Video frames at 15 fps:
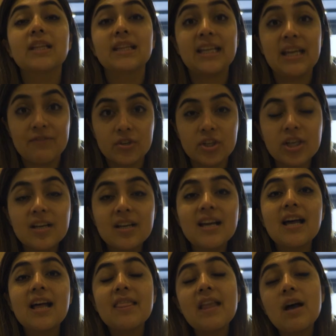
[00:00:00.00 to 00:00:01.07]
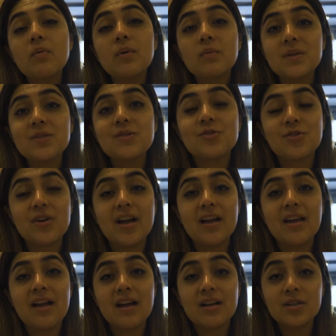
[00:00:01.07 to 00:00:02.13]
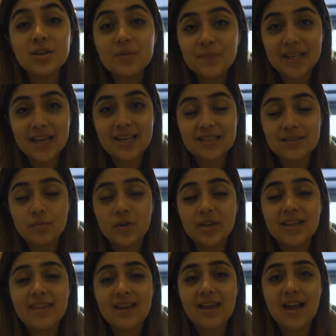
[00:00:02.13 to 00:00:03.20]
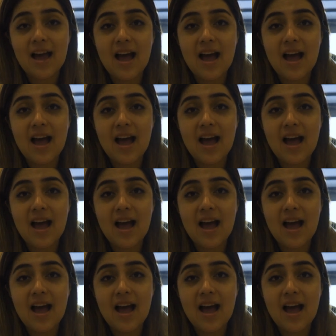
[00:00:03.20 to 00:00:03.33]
with liver. Now we want to try a good place where they